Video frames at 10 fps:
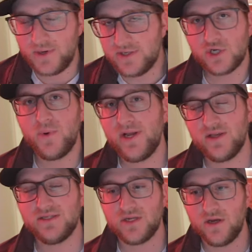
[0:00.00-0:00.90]
So here's a quick
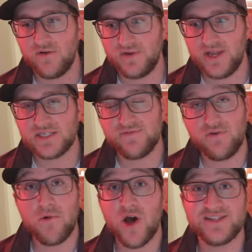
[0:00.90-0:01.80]
list of the next
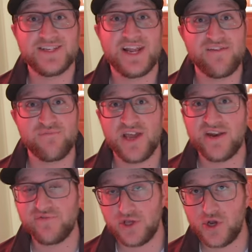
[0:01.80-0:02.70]
few mods that I have
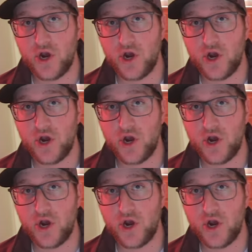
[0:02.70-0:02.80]
planned for the